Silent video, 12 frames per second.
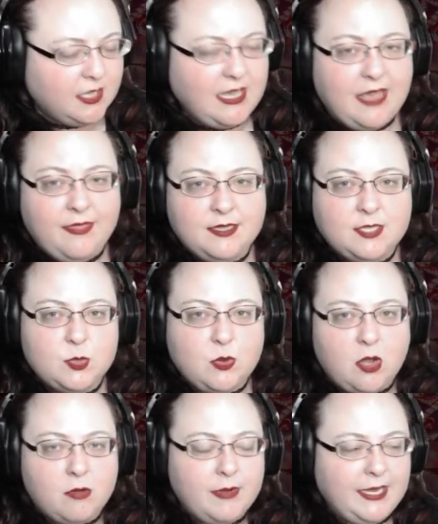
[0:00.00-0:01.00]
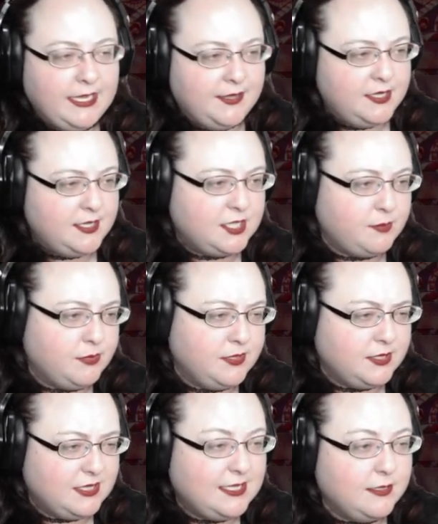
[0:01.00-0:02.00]
I think since we're already in the
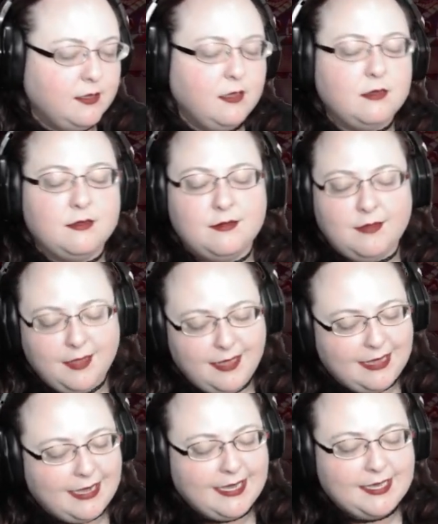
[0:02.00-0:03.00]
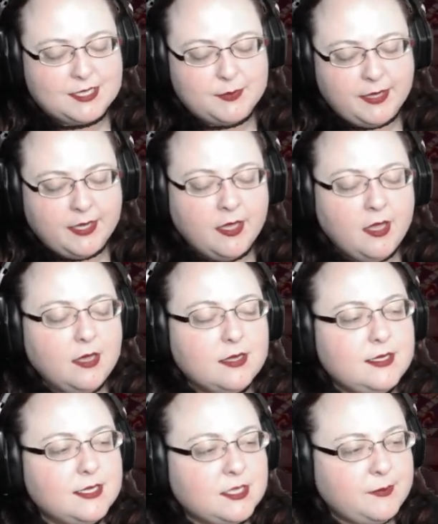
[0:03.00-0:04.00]
disciplines, I can't speak.
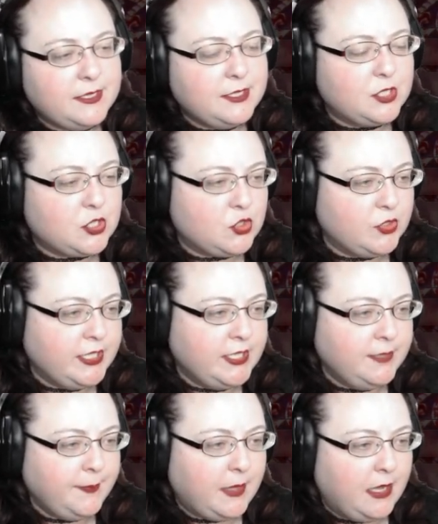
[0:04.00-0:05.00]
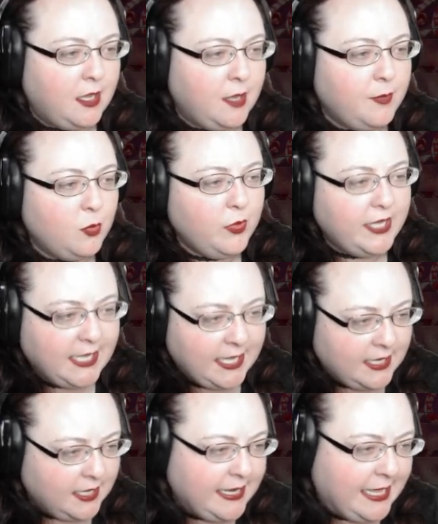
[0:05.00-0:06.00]
Discipline screen. We
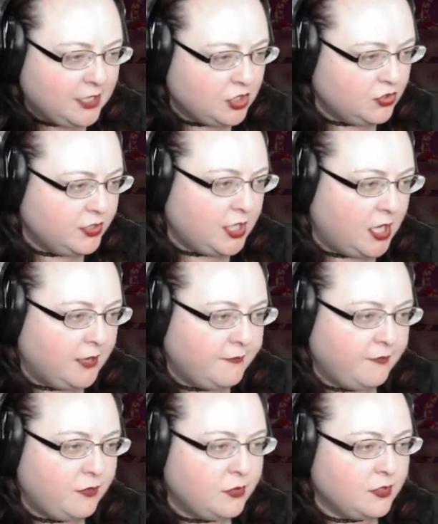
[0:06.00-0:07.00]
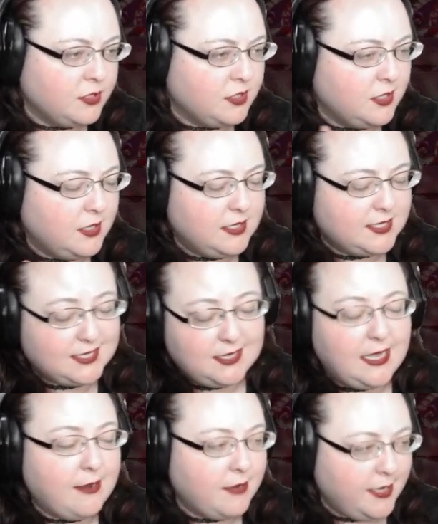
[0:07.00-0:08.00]
get an extra dot for
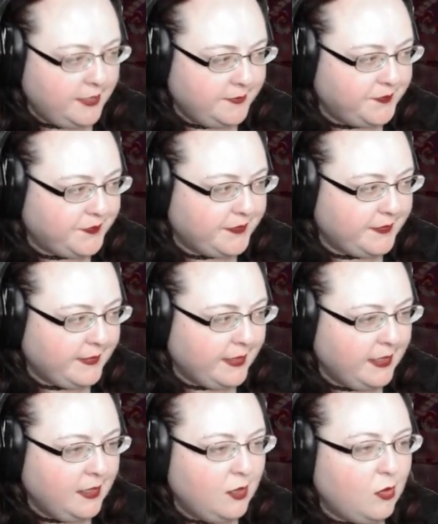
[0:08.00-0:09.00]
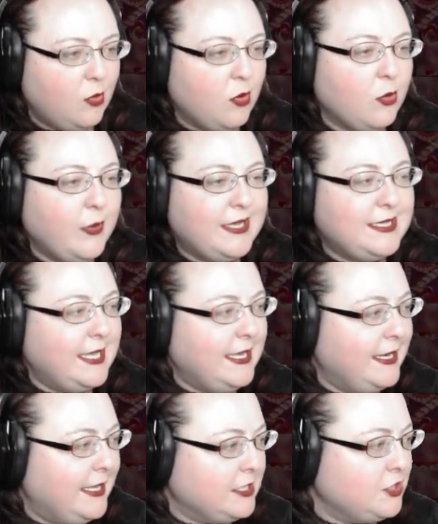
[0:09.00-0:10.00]
celerity, or we can take
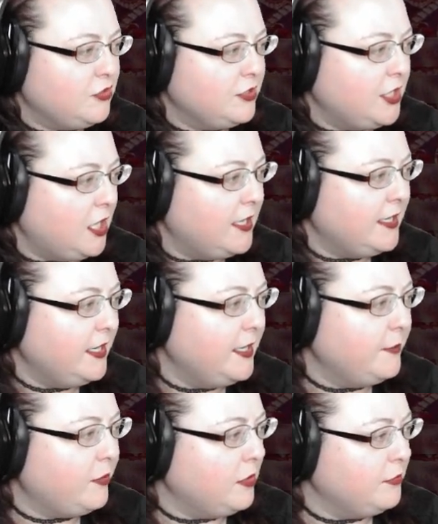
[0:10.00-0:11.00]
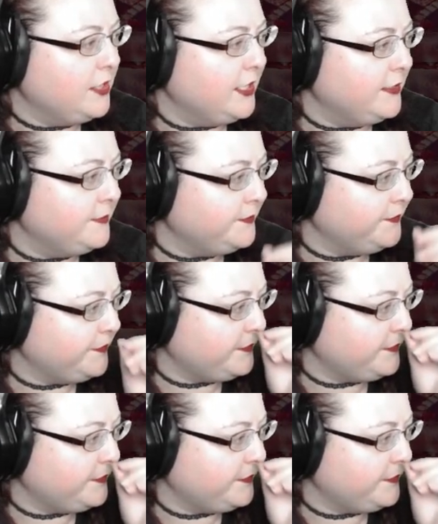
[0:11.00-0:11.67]
an extra dot in Protean.